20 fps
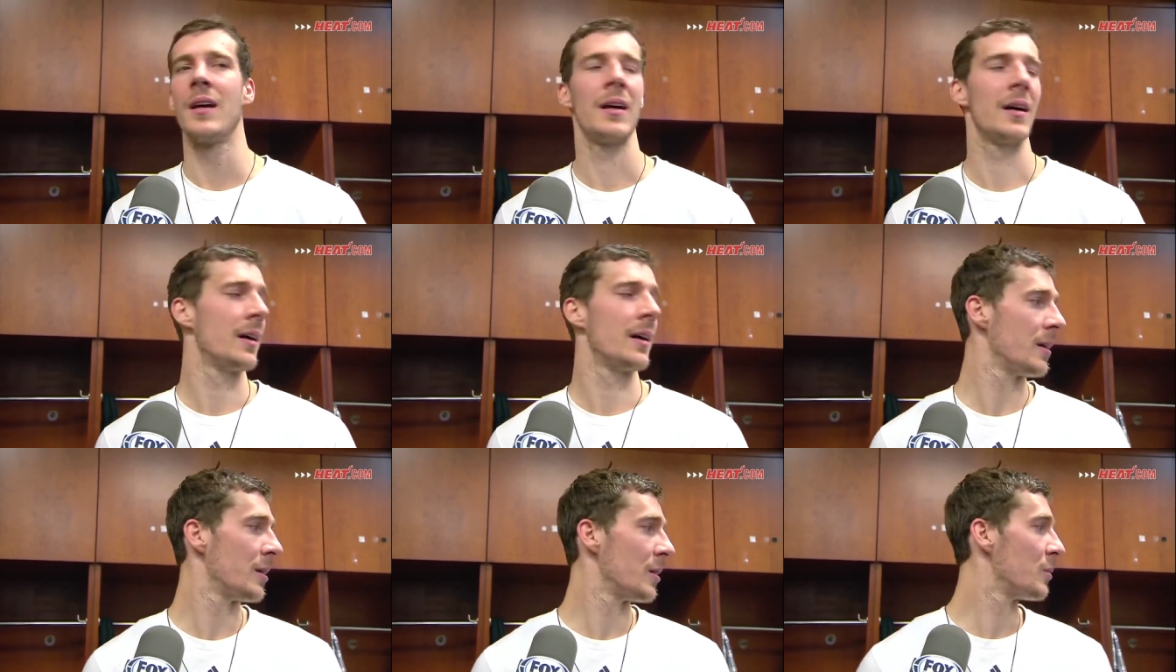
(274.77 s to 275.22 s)

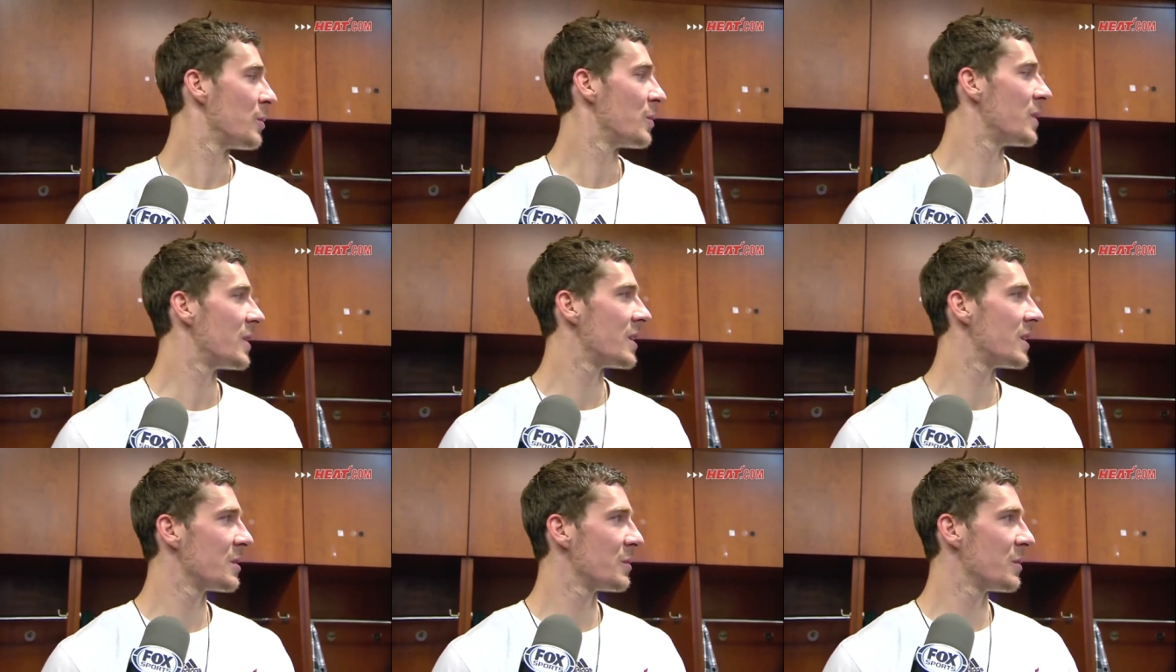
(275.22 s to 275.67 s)
um,
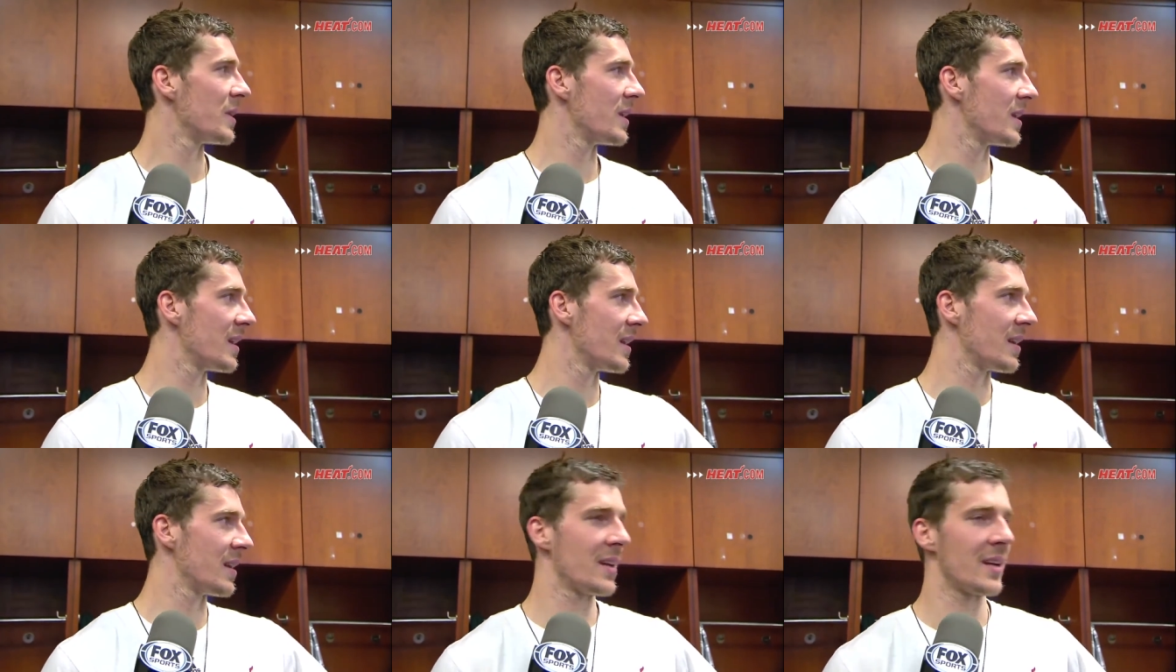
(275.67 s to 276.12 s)

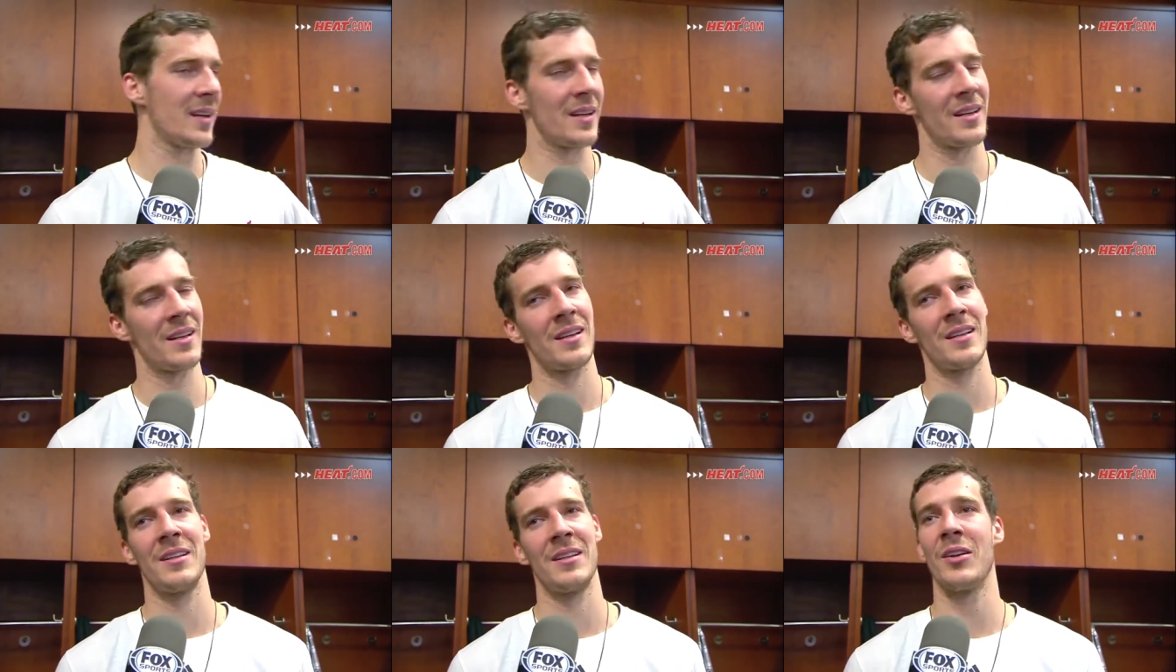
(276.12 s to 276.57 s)
Birdman,
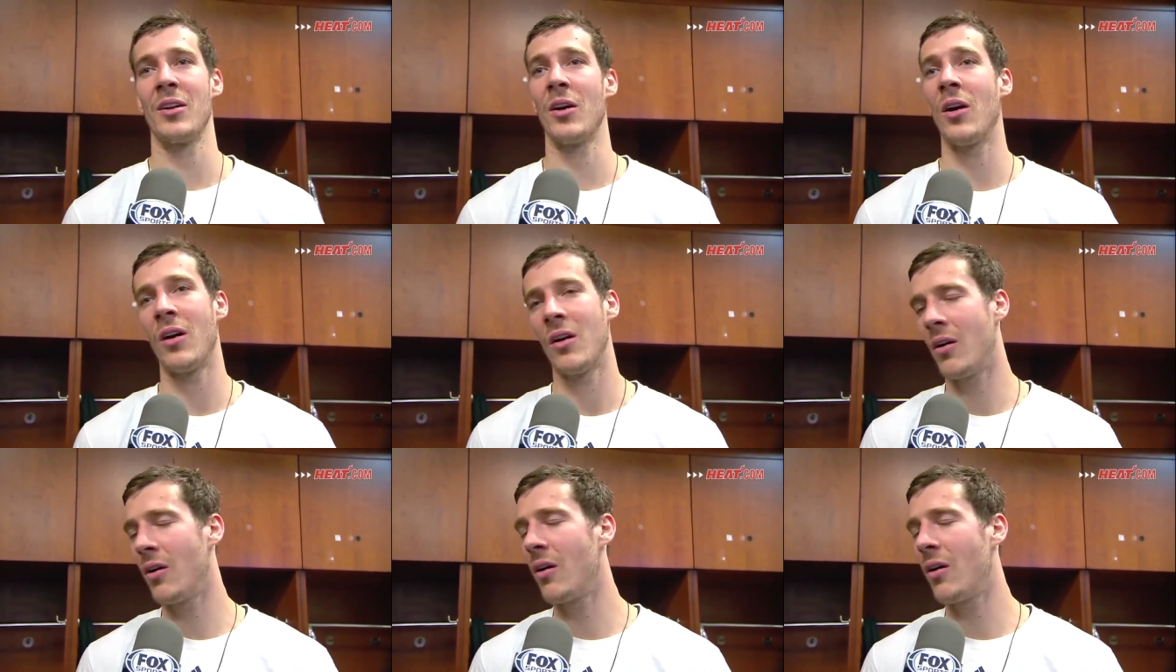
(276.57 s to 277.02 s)
and uh, you
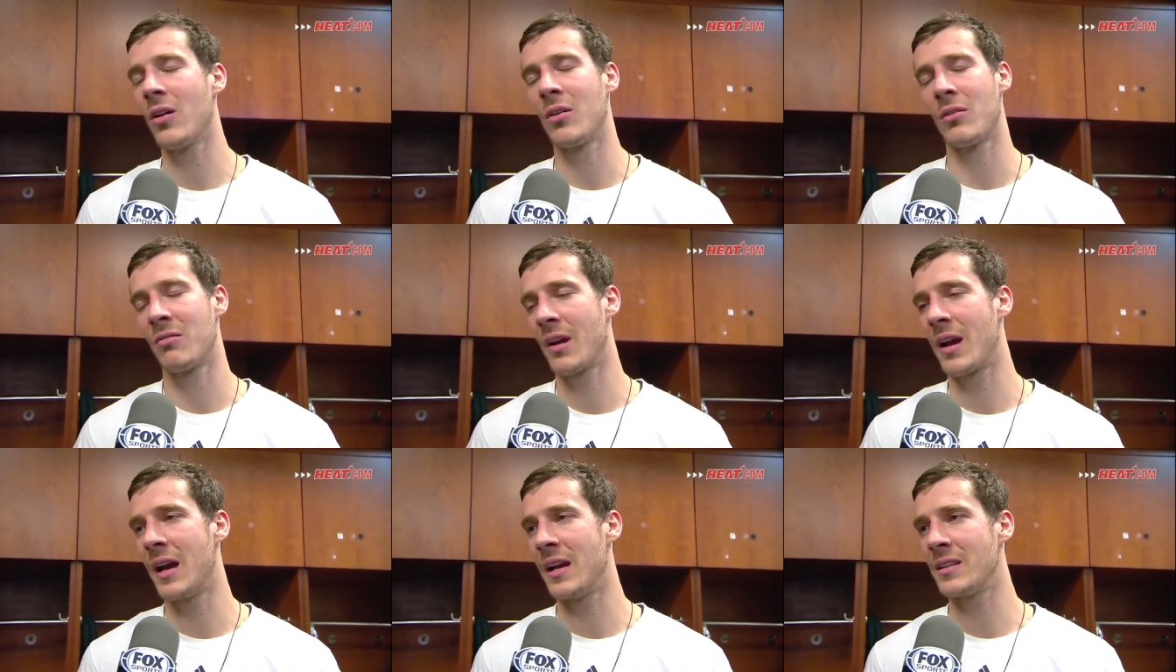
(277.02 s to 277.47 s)
know all
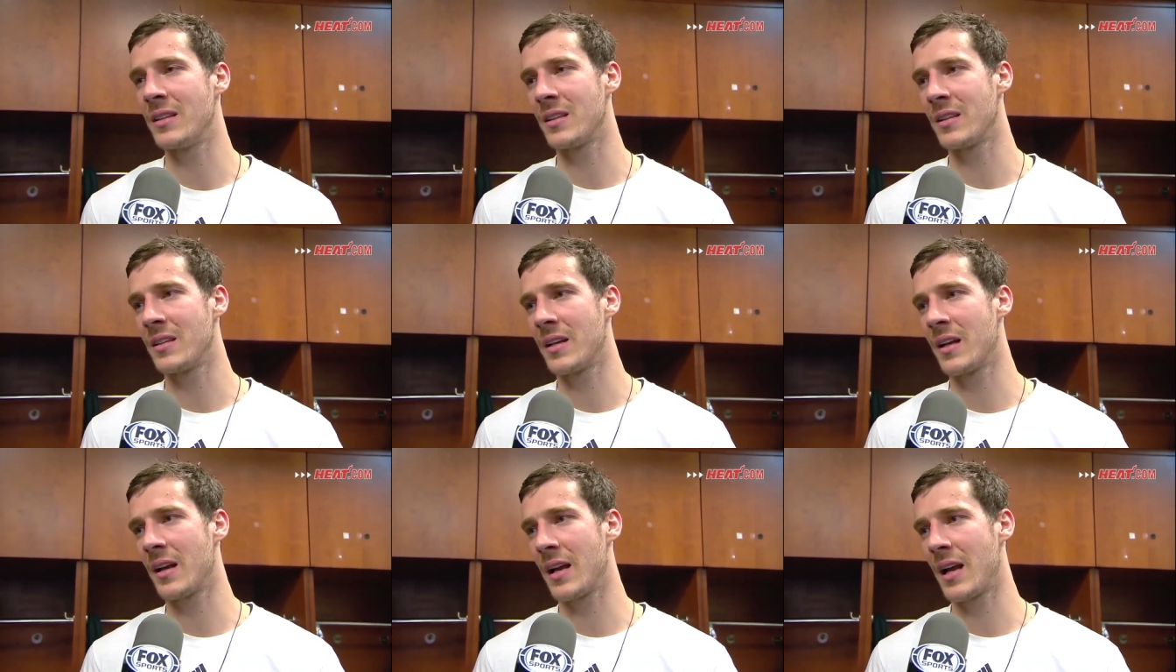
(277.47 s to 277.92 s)
of the guys,
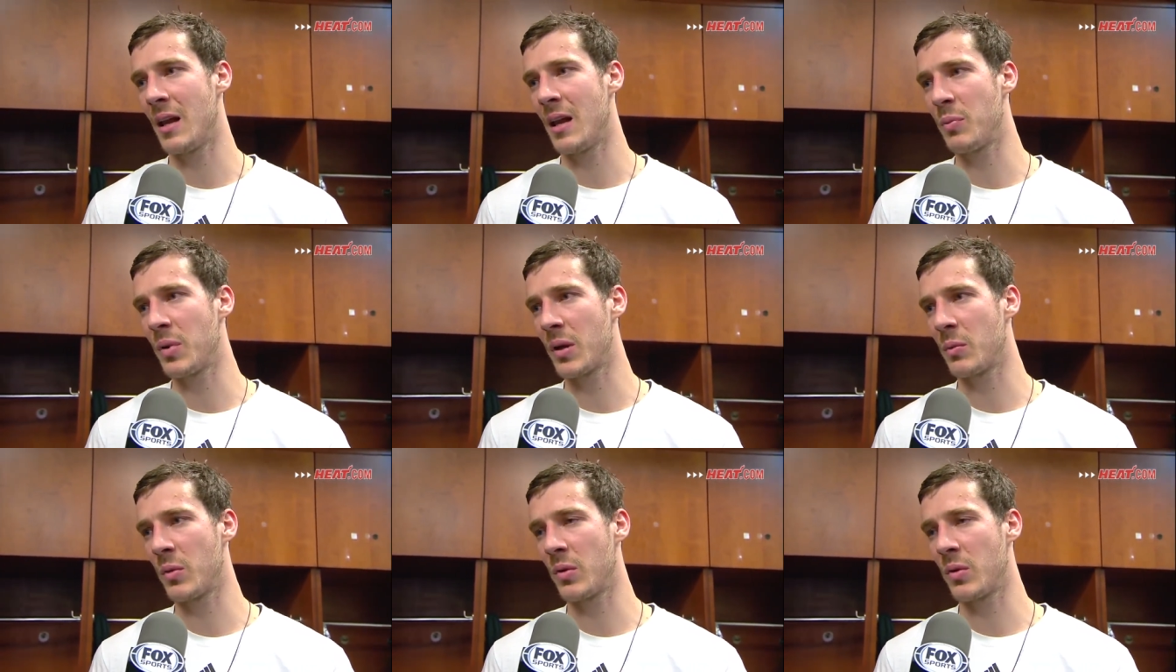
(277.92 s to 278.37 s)
and they're
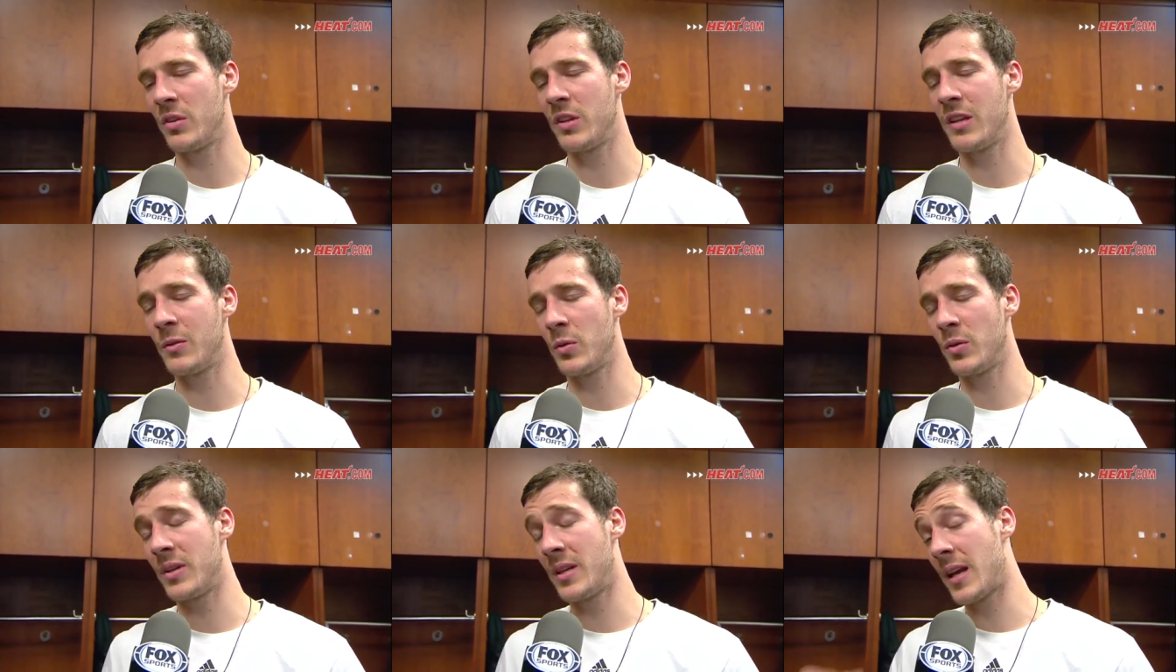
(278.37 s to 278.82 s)
helping me
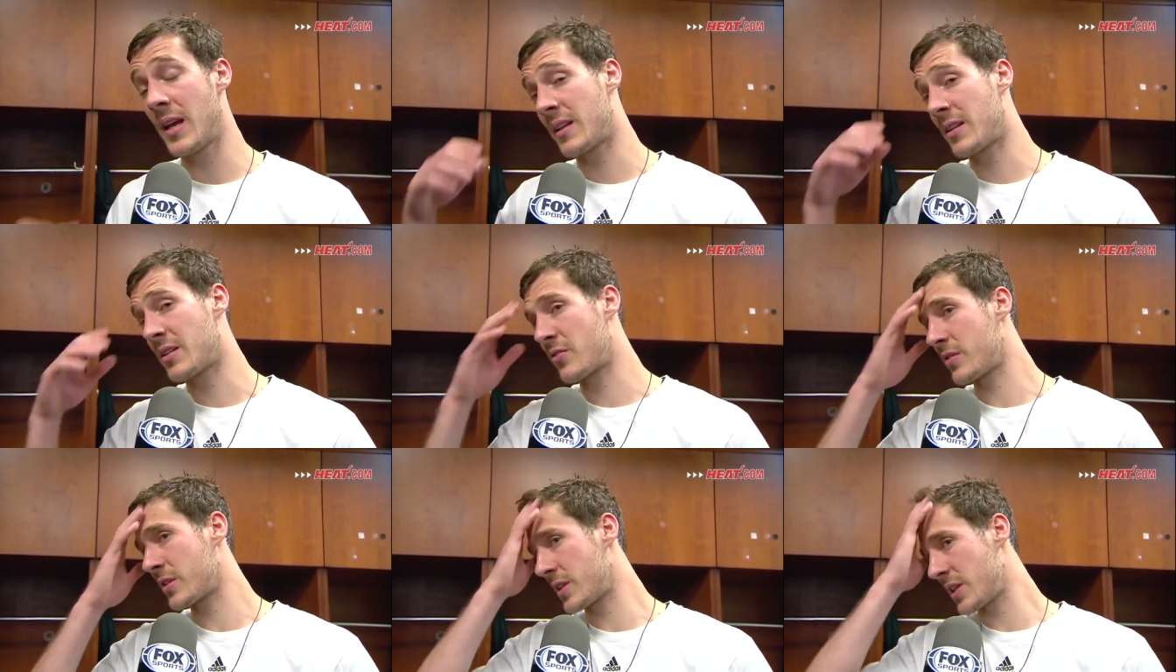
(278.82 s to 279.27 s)
with, with
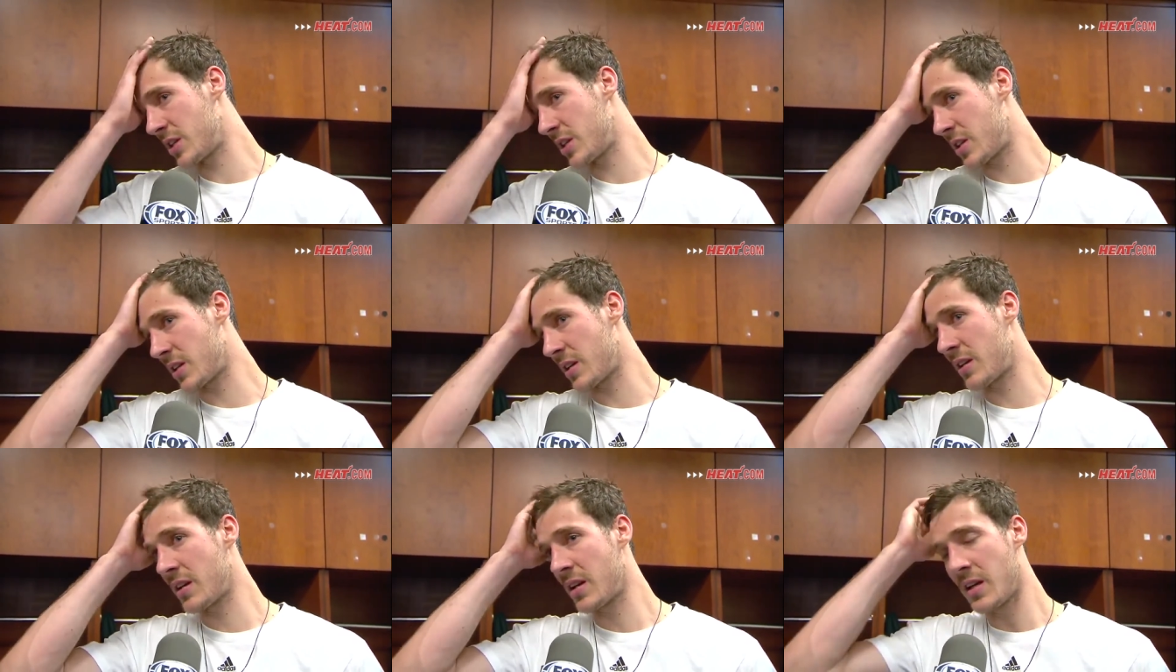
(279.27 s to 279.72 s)
that
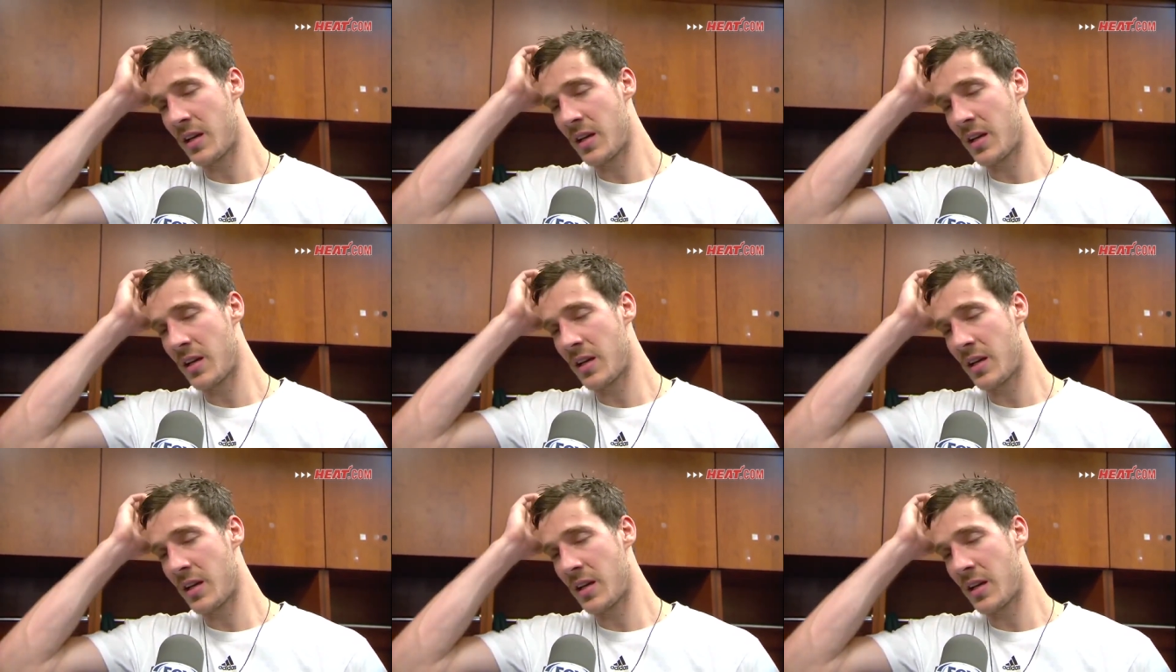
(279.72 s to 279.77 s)
transition.